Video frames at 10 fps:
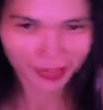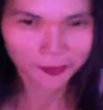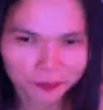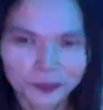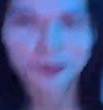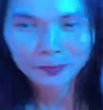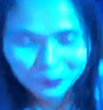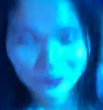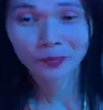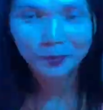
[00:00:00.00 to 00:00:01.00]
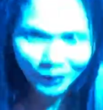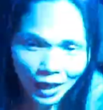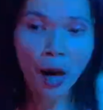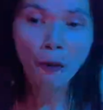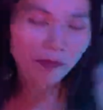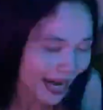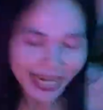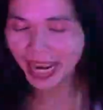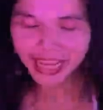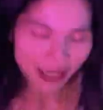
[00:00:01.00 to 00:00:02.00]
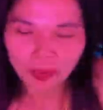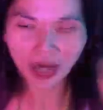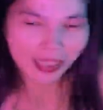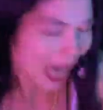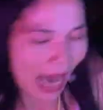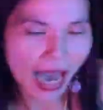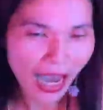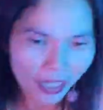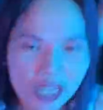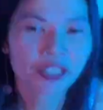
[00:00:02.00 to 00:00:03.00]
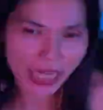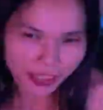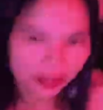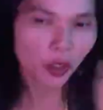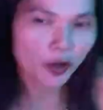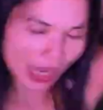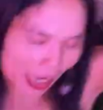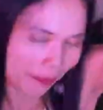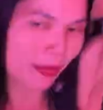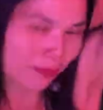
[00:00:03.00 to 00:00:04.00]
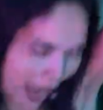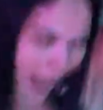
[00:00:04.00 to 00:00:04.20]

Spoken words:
of all of the working class Irish guys who were just having a good old